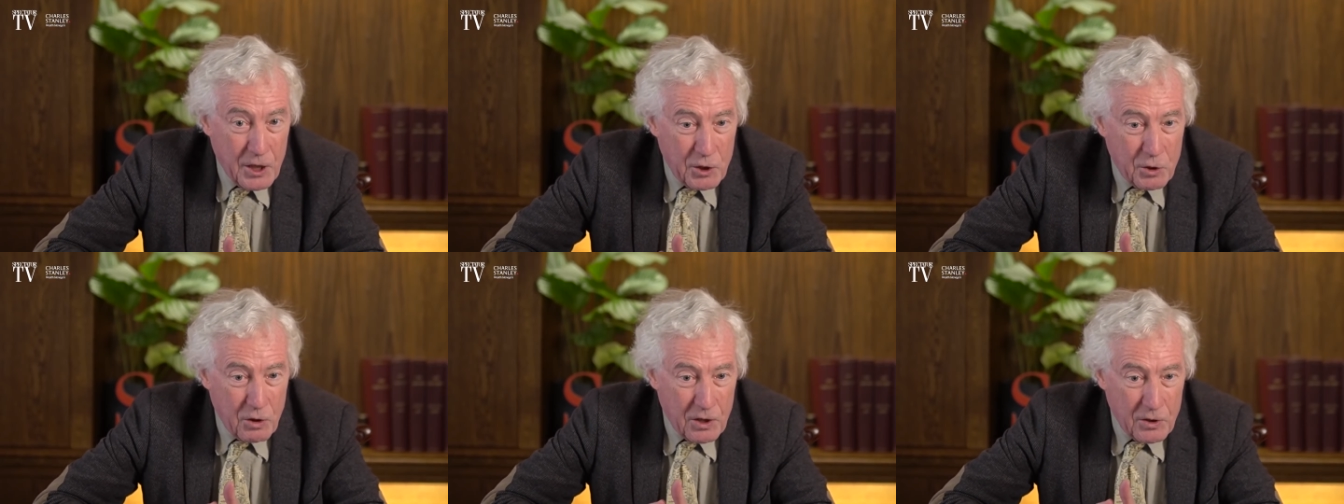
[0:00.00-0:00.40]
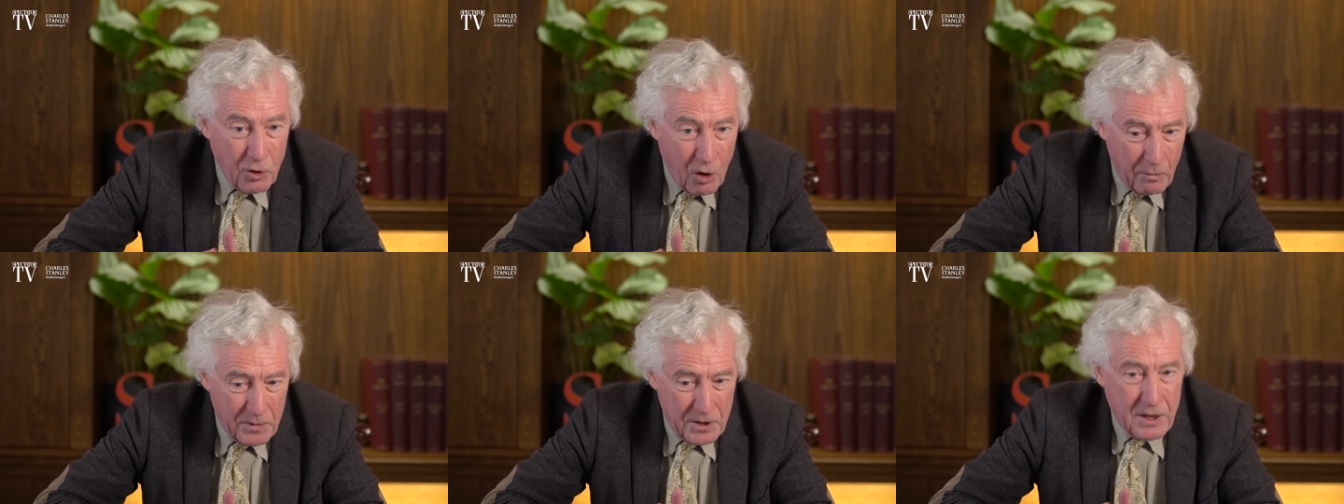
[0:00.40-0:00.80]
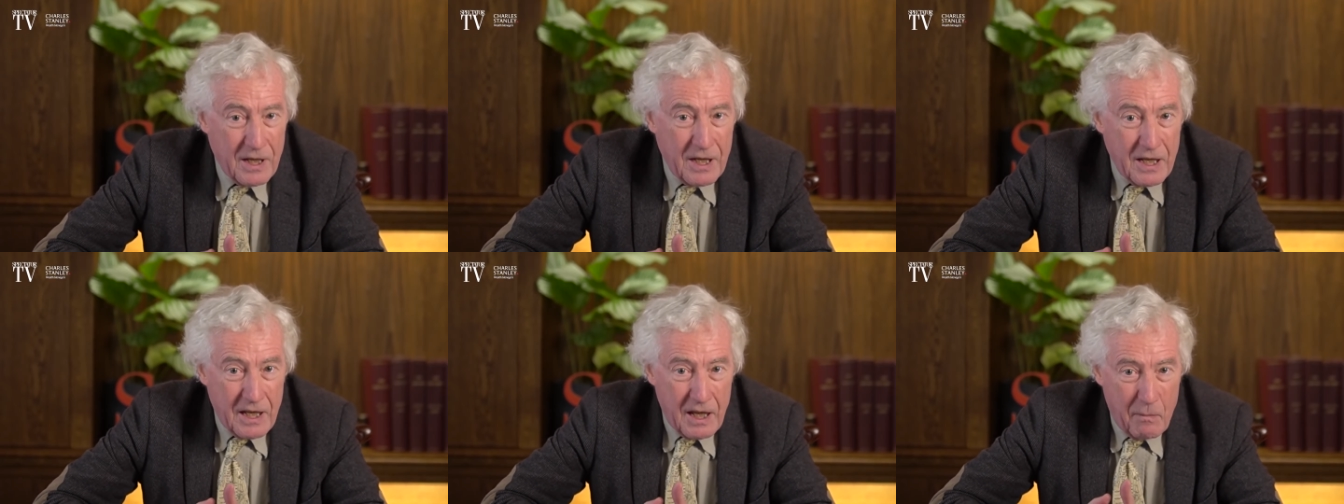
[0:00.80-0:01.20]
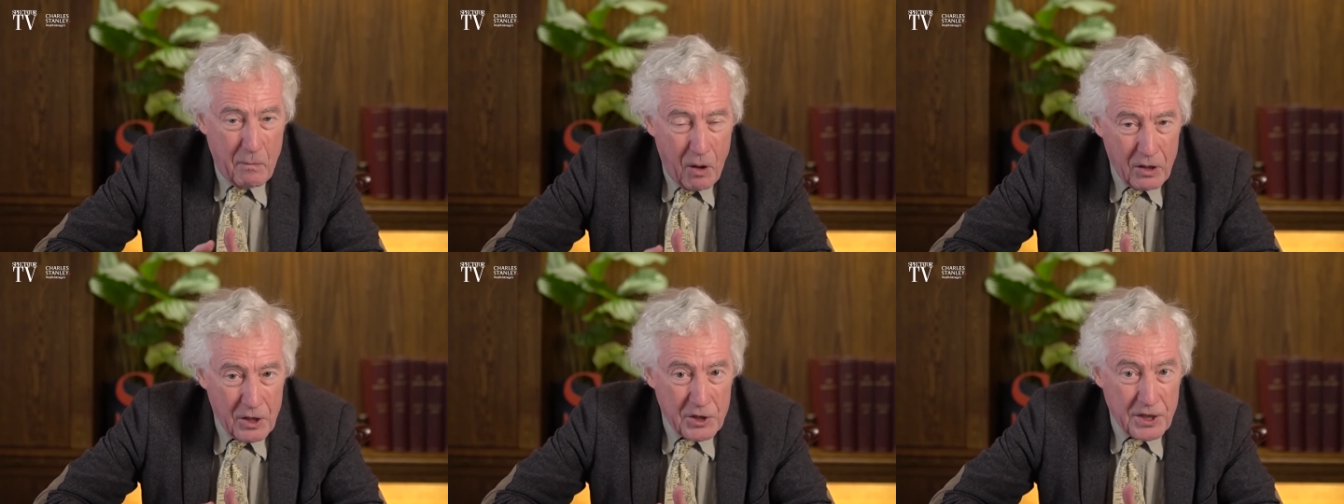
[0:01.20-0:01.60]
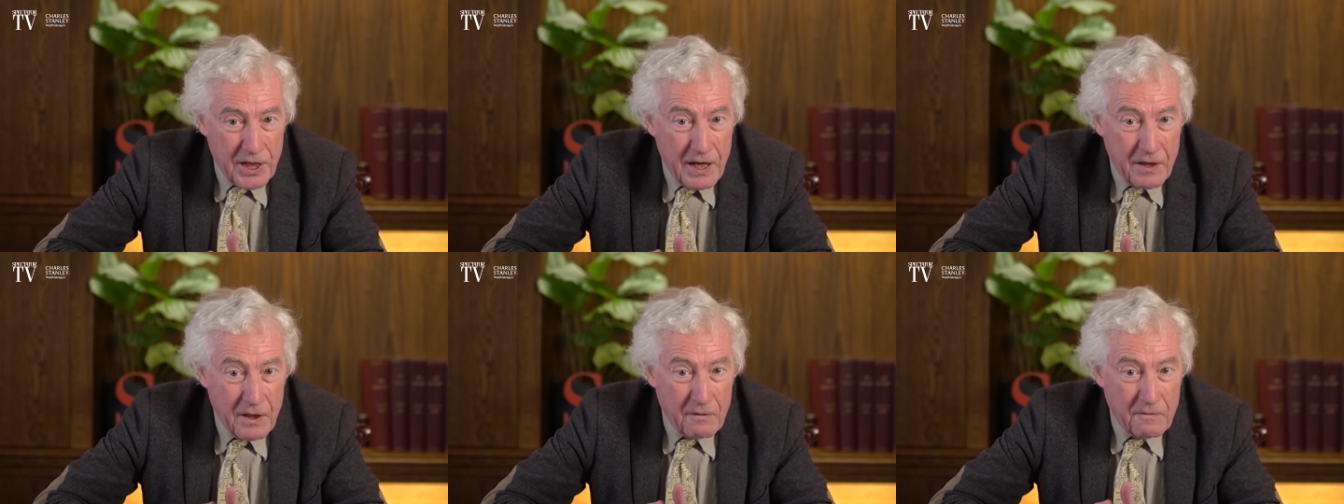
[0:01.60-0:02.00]
to adopt a
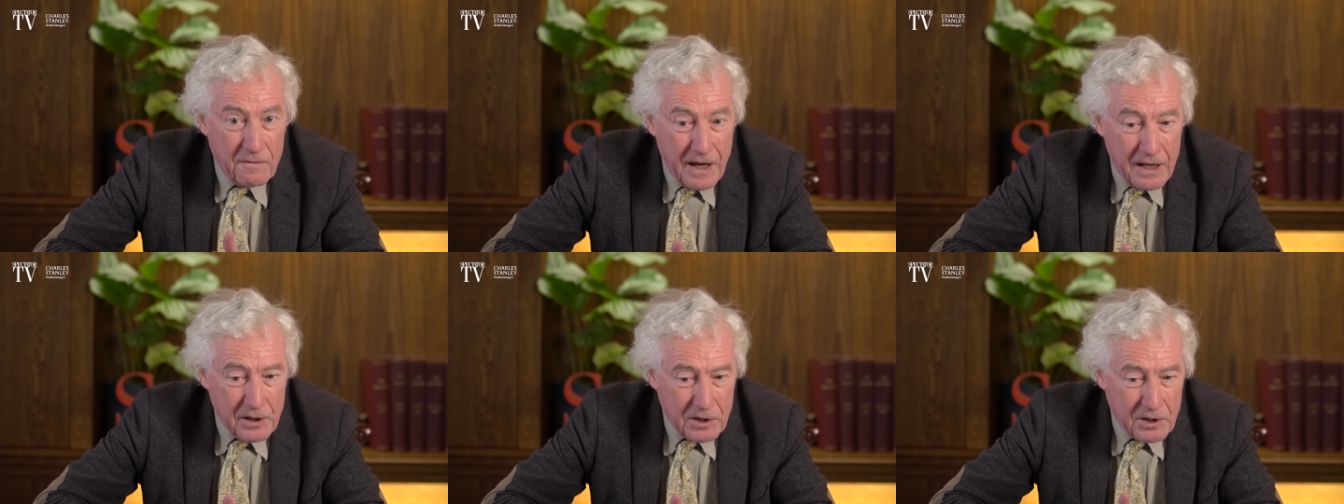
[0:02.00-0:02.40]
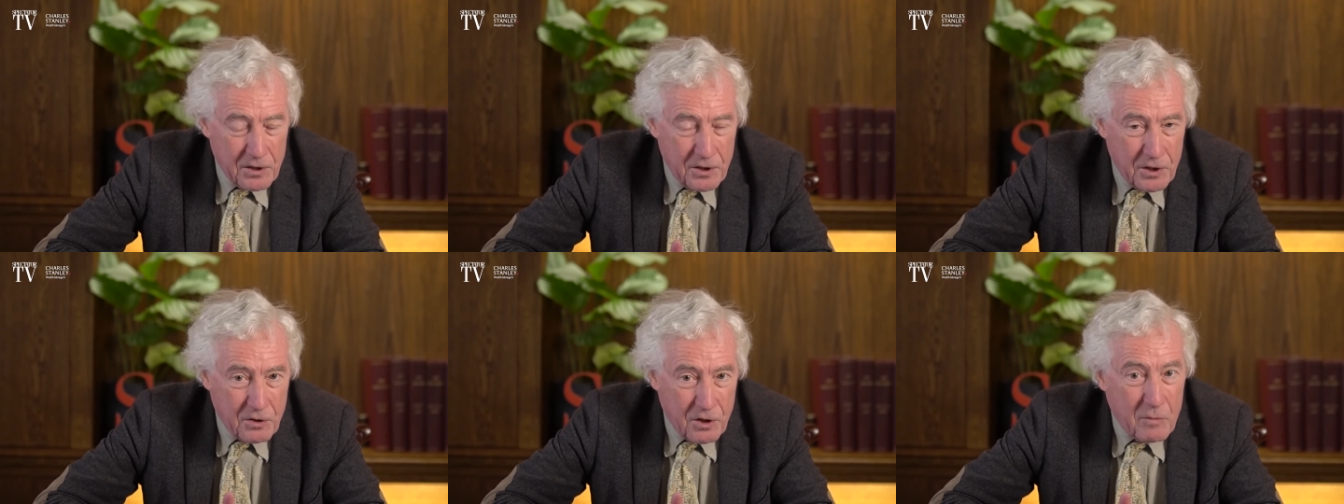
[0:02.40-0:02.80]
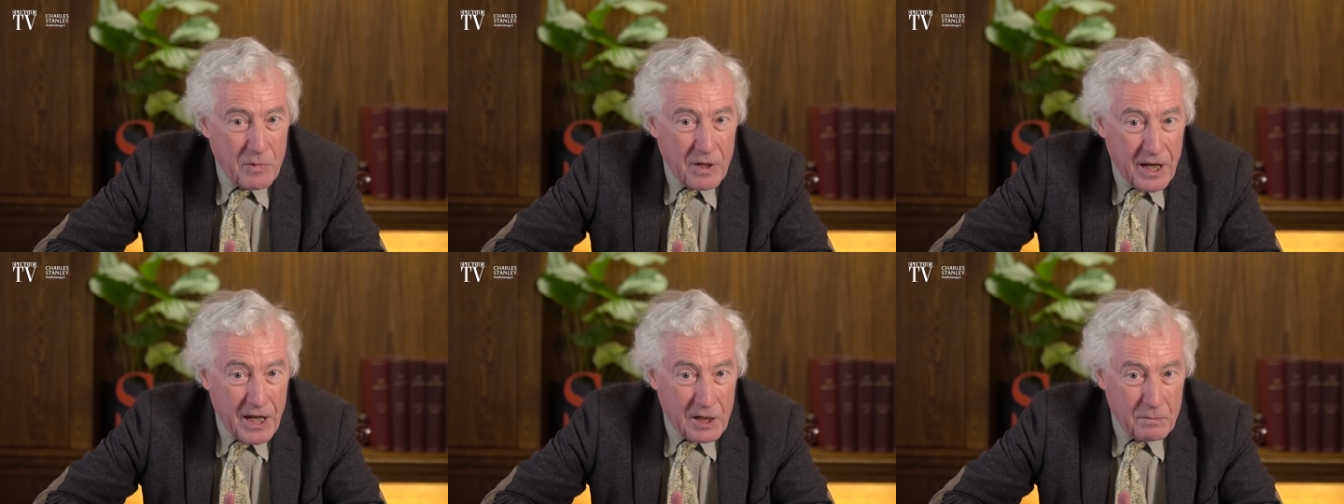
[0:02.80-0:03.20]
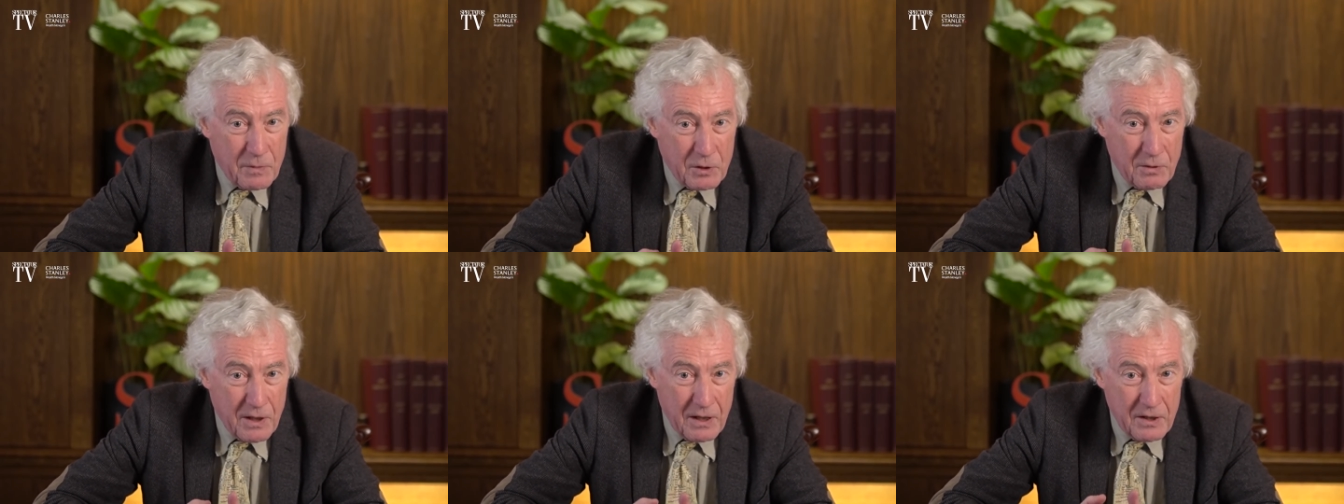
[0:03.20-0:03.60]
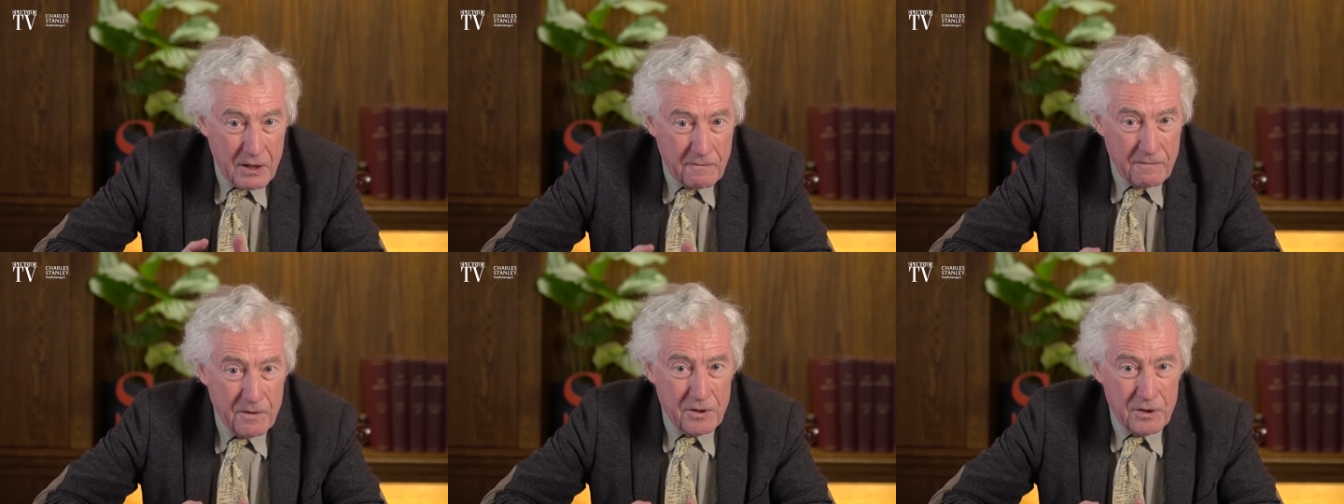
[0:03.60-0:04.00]
policy that fails to discriminate between
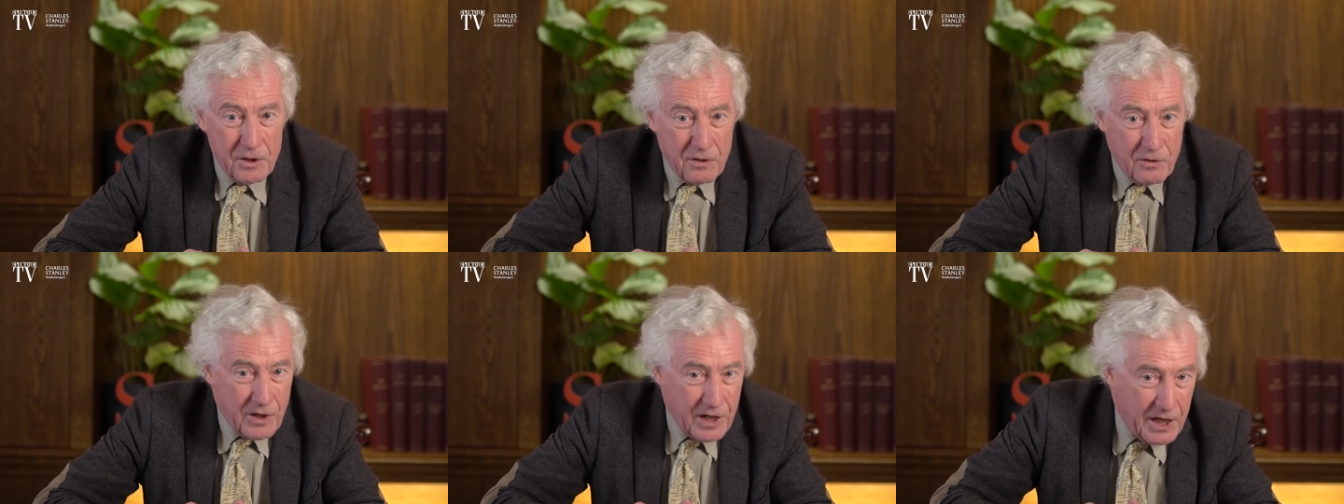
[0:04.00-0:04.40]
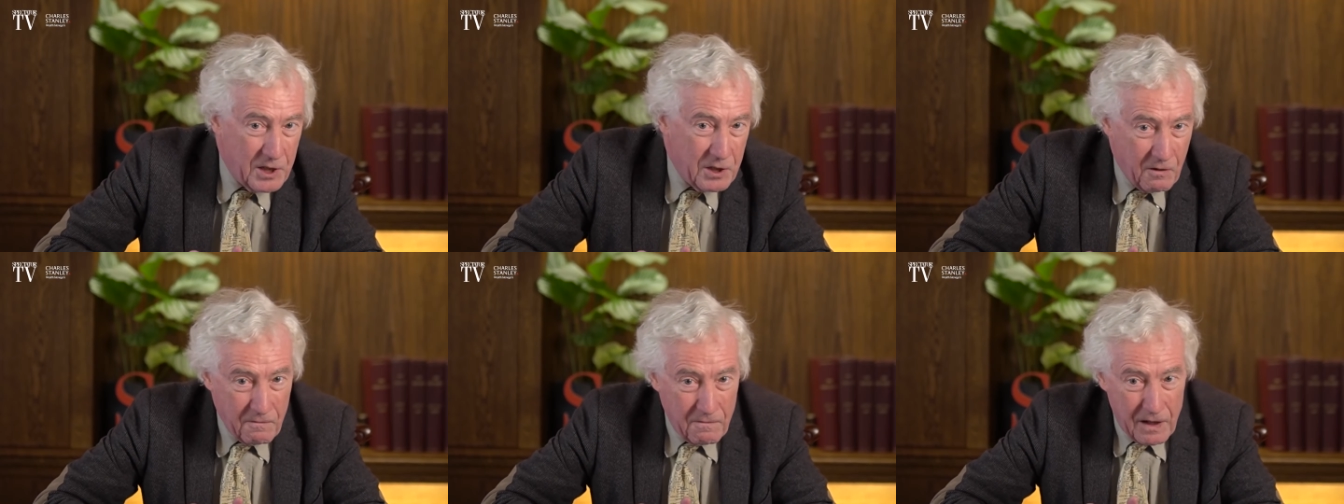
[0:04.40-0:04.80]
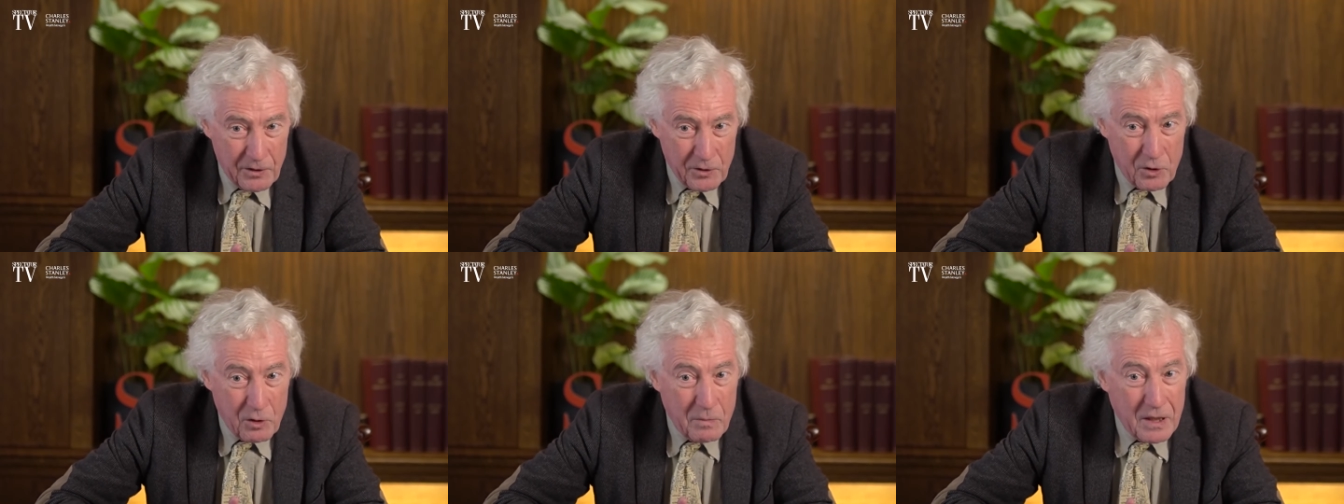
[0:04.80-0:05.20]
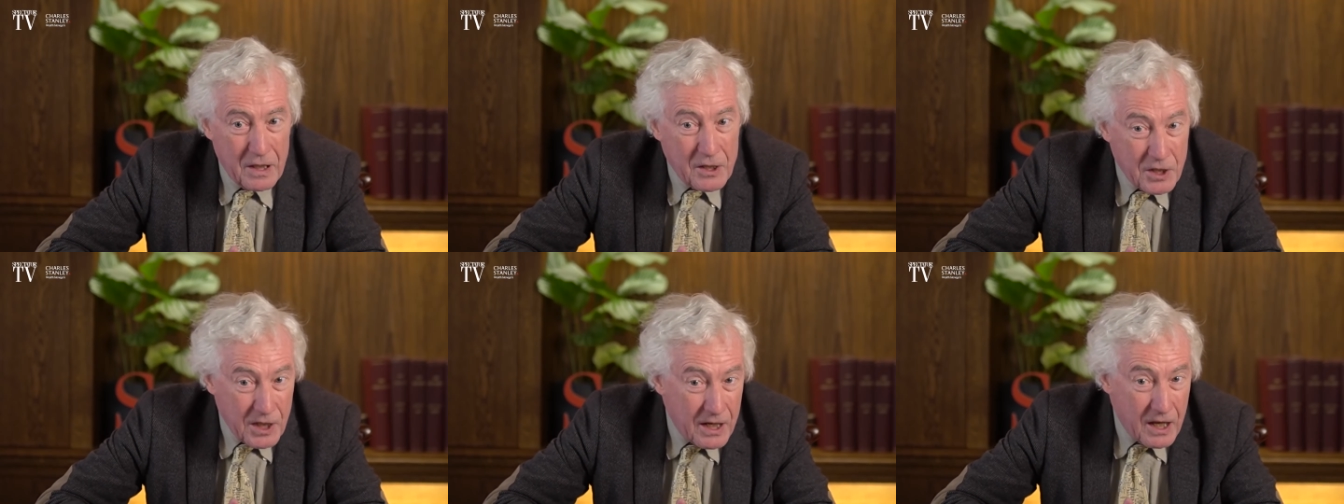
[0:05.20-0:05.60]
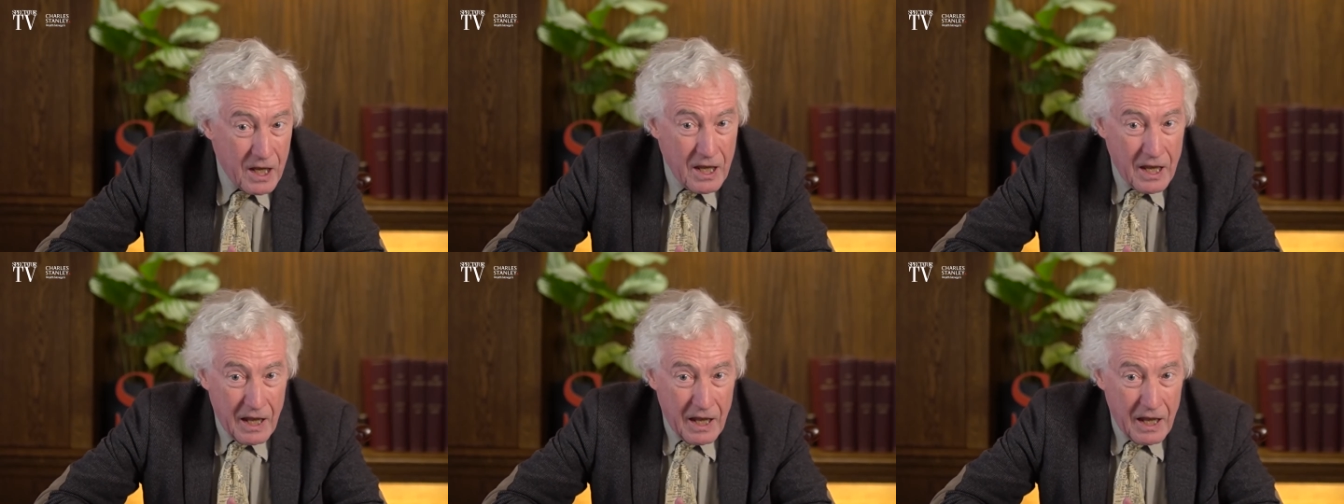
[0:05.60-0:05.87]
different degrees of vulnerability,